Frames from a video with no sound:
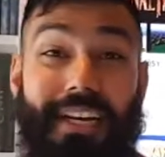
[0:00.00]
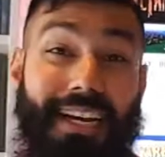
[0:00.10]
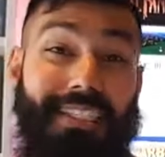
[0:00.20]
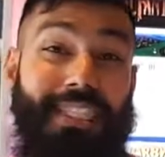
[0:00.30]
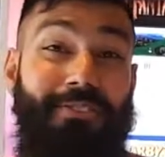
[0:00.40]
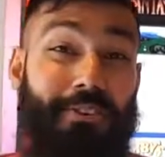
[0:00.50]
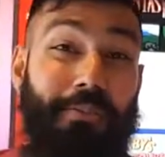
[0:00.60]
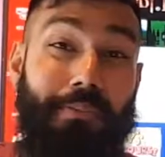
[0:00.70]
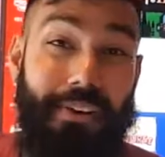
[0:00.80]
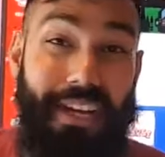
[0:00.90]
guys, they're
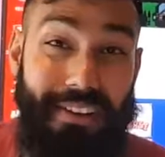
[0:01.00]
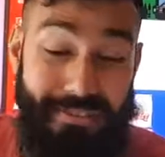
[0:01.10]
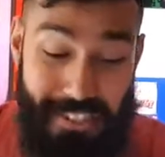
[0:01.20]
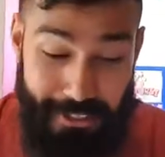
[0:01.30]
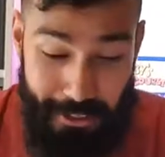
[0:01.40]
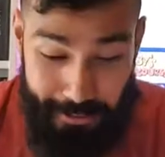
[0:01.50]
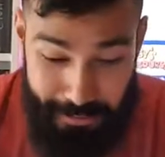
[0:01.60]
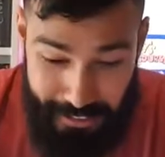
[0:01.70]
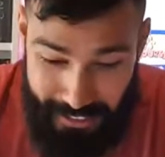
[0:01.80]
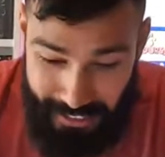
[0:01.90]
remembering F-Zero.
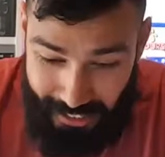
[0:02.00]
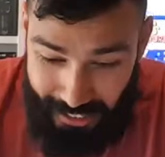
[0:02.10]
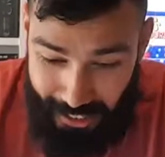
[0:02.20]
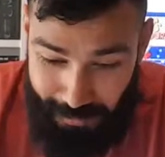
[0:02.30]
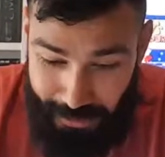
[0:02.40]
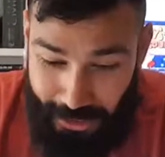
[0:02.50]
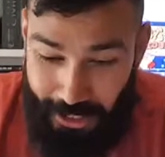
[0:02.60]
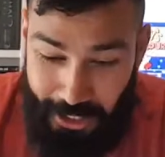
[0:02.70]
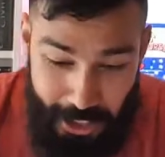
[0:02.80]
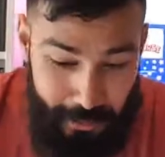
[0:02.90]
Um, you
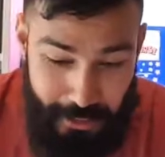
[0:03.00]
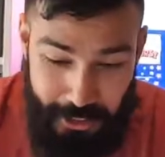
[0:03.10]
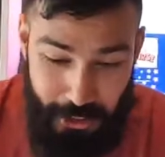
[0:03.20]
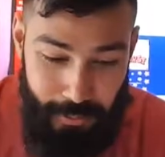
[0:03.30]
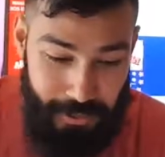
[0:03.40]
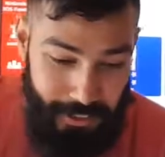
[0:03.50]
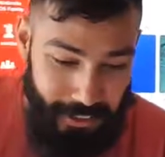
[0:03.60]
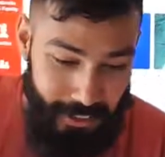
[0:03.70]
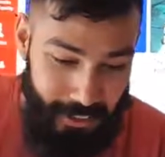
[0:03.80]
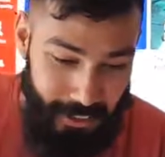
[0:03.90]
got Kirby
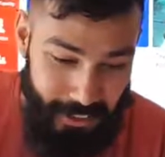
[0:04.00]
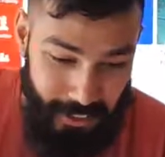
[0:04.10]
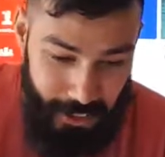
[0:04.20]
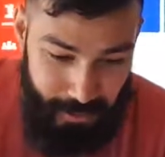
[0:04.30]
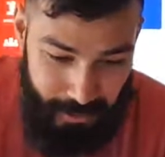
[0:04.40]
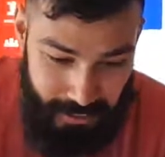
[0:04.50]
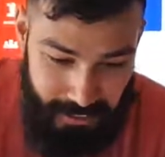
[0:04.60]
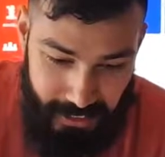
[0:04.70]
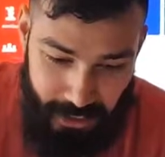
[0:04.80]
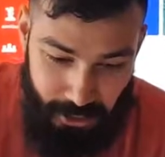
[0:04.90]
Superstar,
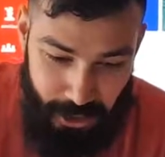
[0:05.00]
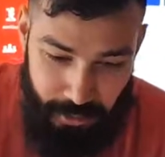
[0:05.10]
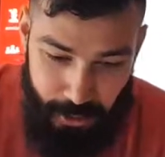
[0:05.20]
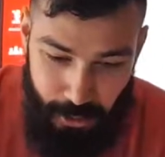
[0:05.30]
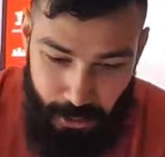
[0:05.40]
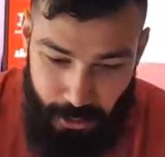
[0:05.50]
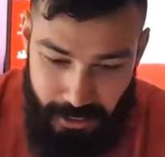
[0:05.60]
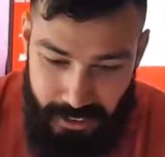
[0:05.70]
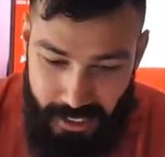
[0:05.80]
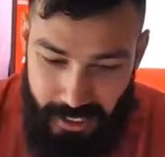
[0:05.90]
Kirby's uh, Dream
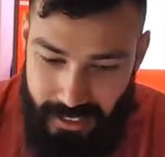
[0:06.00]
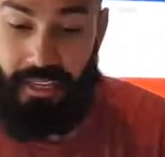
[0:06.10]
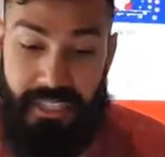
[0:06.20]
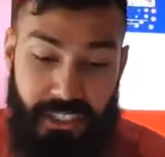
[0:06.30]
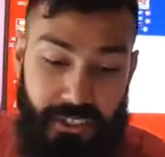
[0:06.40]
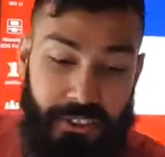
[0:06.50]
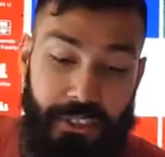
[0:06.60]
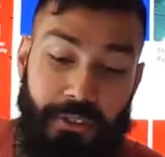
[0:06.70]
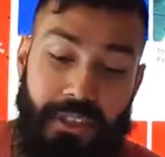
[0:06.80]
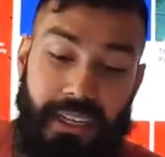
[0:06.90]
Course, uh, The Legend of
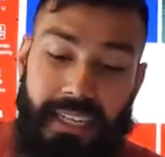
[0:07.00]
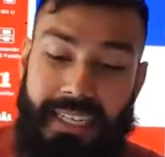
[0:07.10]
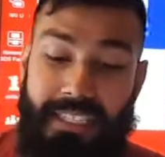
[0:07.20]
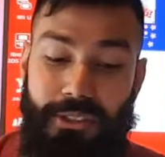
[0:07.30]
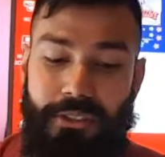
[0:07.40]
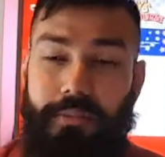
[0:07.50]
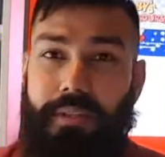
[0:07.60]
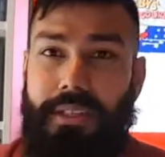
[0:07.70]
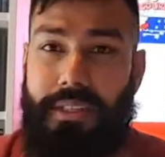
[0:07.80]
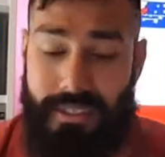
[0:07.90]
Zelda, A Link to the
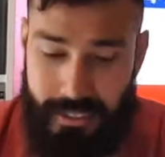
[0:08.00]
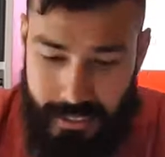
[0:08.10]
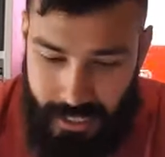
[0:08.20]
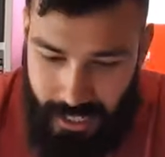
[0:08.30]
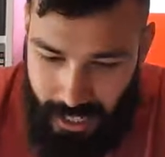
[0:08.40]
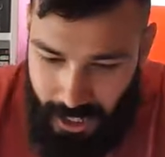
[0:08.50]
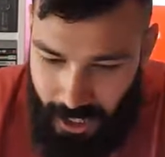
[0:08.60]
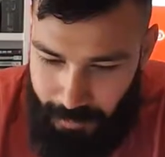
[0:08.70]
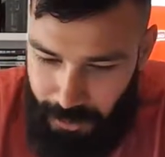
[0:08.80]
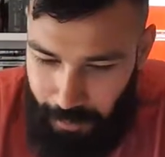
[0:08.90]
Past.
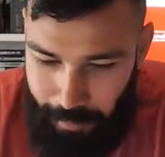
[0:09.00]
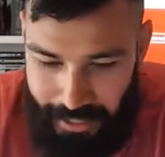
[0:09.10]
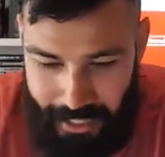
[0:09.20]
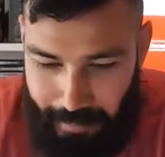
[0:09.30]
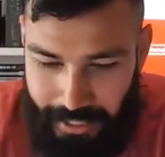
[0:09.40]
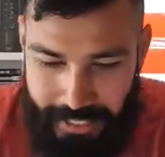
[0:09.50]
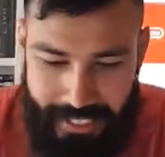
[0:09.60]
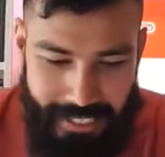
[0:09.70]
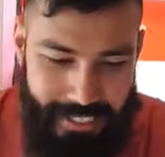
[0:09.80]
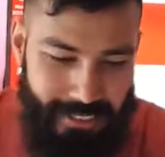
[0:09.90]
Um, you got Mega Man
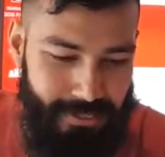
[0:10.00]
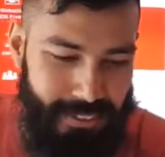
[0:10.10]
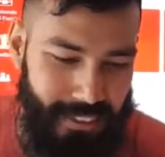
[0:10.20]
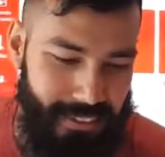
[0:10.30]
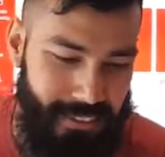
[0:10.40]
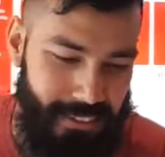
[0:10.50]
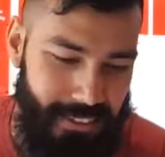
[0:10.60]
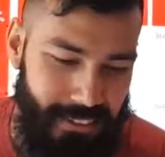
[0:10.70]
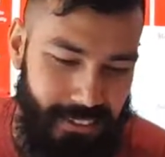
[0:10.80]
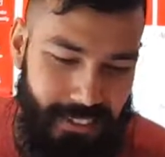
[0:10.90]
X, fantastic
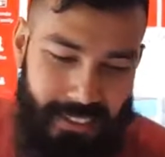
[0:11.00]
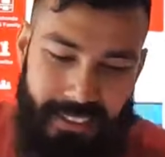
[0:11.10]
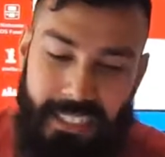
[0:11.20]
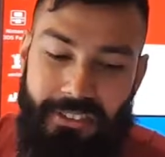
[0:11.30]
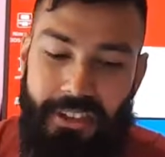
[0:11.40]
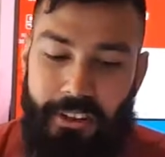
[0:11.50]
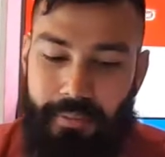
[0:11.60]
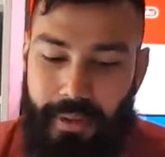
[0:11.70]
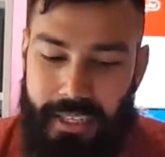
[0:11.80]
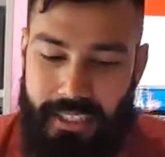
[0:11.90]
series, Secret
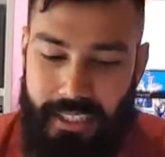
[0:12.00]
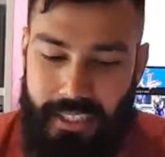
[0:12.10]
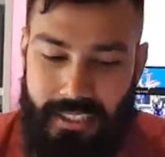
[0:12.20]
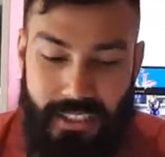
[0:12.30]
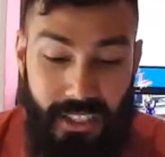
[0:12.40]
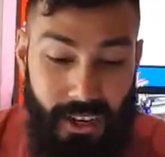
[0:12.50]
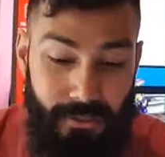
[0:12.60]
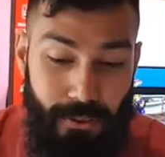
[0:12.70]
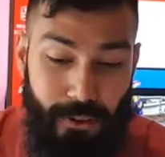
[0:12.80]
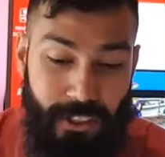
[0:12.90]
of Mana, Star
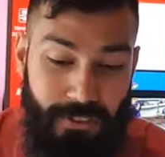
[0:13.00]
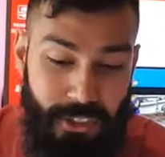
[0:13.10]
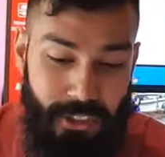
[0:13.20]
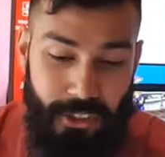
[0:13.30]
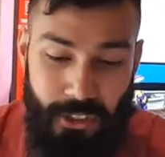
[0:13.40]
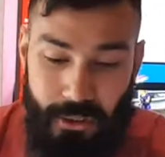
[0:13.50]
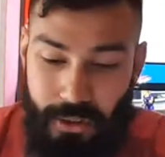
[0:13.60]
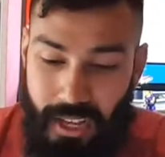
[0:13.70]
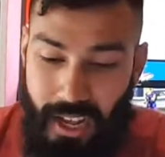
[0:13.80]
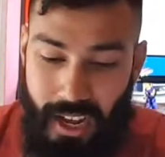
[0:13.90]
Fox
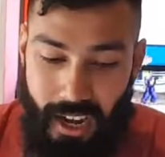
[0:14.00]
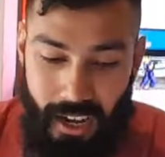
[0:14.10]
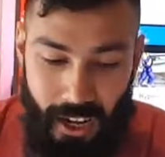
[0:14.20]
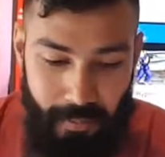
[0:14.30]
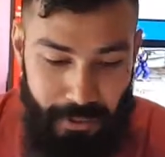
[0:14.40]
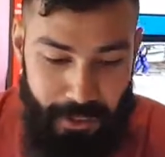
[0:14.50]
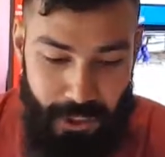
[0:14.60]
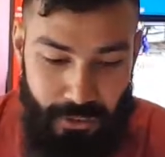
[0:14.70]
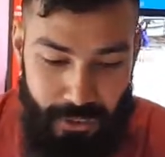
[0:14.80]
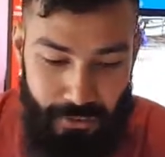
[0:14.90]
Original. Um, you got
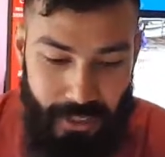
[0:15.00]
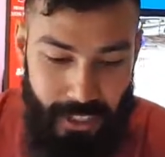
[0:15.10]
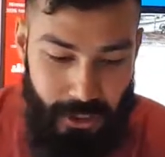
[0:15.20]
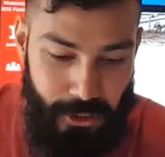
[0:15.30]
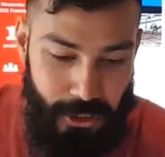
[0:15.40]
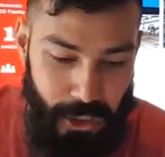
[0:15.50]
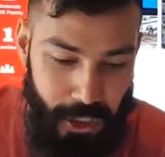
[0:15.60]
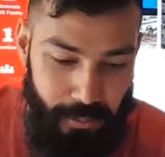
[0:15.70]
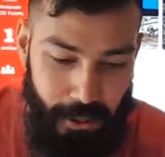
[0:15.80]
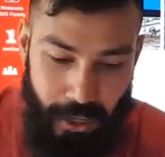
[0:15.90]
Street Fighter 2
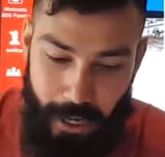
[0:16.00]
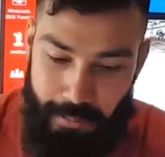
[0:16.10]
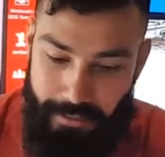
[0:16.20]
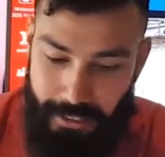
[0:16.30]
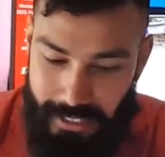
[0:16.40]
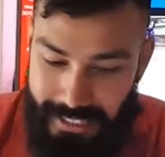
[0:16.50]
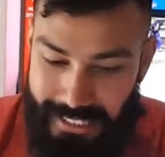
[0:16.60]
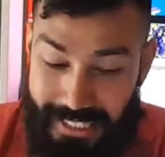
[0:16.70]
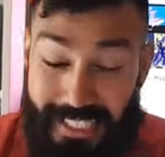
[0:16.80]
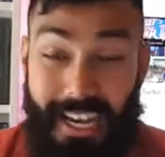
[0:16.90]
Turbo, Hyper
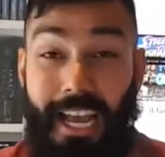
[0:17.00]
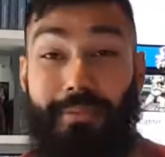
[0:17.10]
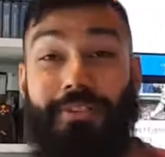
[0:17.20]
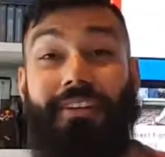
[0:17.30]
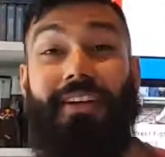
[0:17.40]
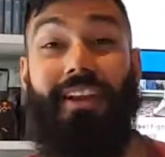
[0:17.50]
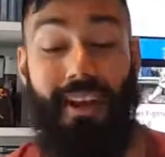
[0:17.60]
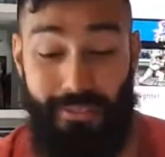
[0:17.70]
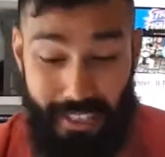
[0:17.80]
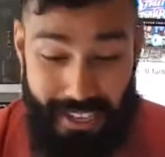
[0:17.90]
Fighting, absolutely
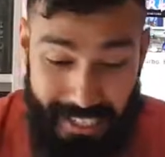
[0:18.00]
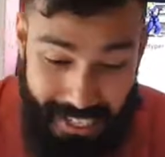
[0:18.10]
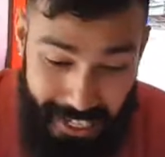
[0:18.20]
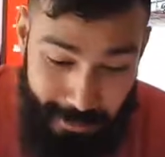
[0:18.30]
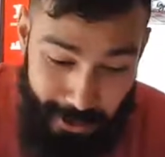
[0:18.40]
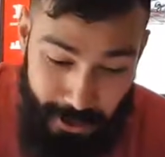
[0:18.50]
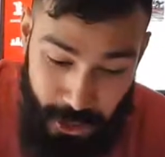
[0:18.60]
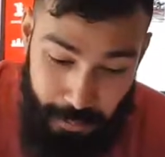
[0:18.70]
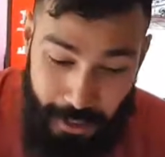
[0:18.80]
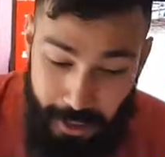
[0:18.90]
love that game. You got
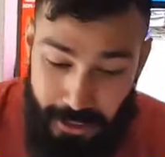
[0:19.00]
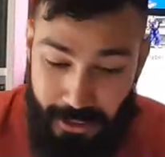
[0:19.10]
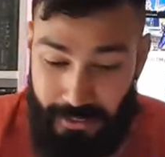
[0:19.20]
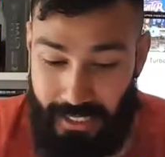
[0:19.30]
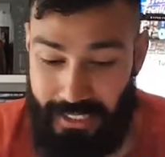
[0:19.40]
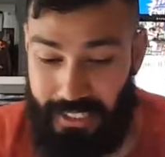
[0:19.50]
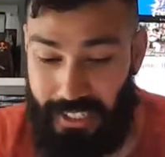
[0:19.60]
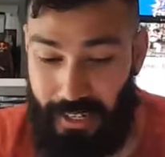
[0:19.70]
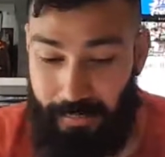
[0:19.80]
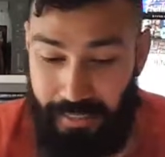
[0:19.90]
Super
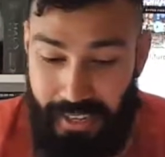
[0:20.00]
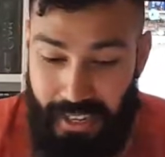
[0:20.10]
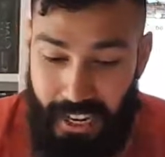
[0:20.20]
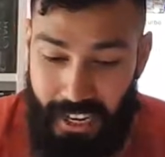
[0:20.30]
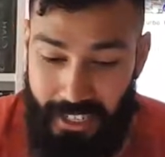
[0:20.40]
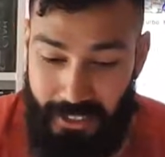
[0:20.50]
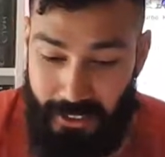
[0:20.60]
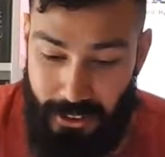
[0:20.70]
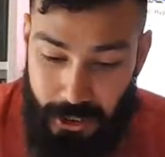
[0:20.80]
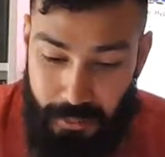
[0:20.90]
Castlevania. Uh, you
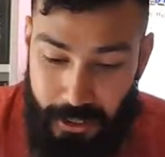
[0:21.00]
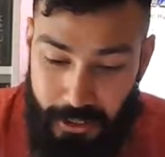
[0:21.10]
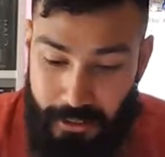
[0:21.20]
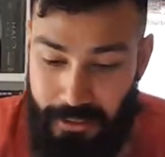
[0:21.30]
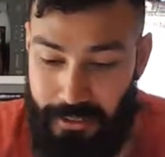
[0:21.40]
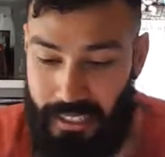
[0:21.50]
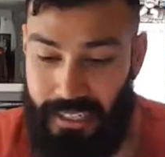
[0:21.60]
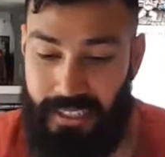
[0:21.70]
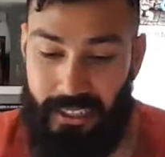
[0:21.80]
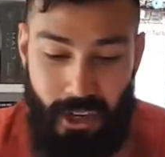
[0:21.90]
got Super Ghouls
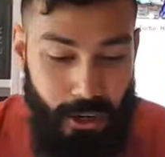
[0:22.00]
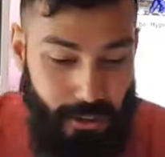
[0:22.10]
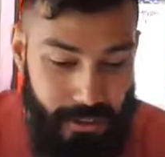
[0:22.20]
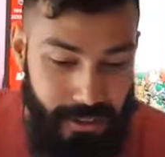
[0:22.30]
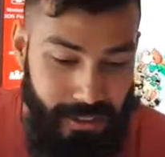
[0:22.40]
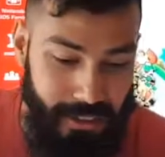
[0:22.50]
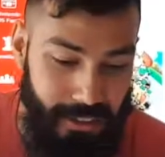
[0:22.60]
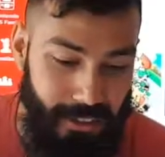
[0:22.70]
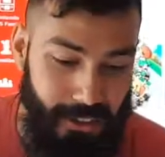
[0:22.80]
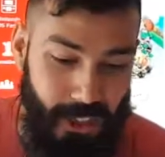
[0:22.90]
and Ghosts,
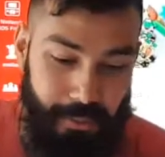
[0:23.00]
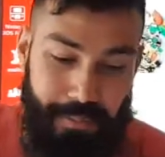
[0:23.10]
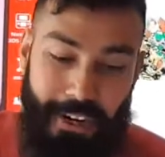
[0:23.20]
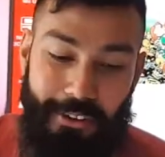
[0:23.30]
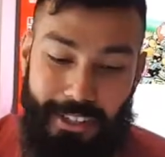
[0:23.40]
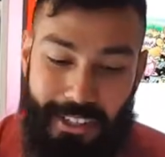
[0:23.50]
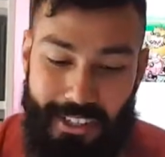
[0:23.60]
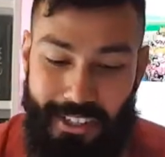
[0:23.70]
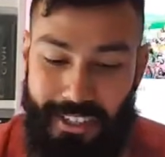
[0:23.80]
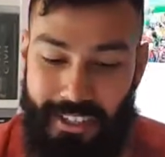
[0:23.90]
you got Super Mario
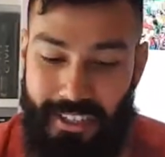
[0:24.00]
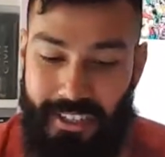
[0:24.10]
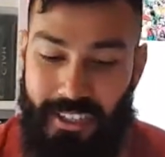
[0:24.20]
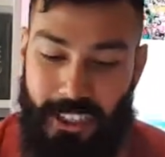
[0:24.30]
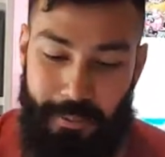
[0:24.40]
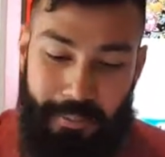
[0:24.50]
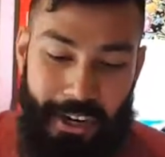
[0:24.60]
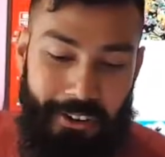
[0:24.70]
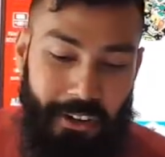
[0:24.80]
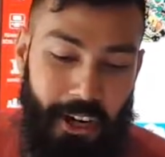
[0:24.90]
Kart, Super
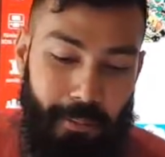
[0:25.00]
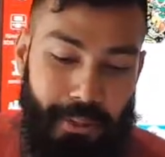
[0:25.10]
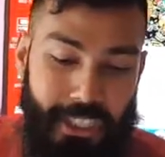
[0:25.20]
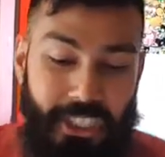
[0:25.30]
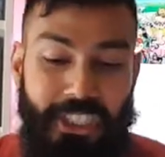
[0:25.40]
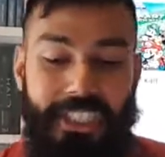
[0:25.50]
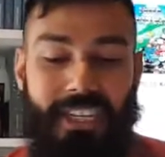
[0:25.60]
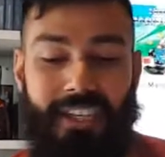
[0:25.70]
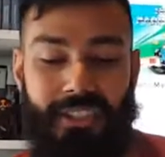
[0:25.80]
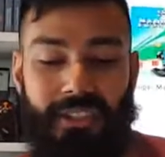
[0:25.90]
Mario
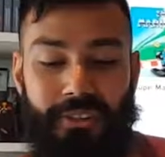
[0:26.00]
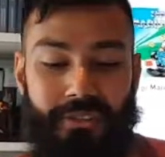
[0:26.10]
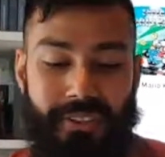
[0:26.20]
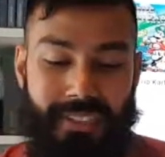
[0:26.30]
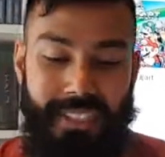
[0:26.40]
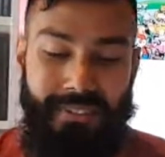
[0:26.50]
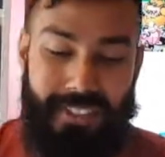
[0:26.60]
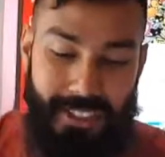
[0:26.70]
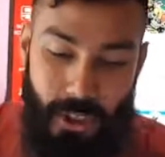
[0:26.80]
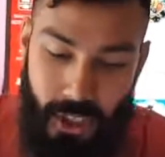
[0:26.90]
RPG, Legend of the
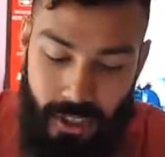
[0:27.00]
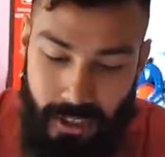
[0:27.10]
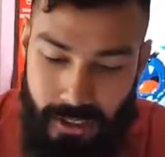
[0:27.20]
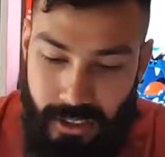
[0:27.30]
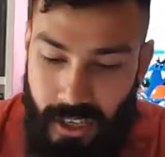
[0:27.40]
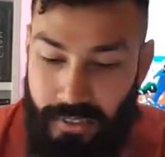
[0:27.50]
Seven Stars,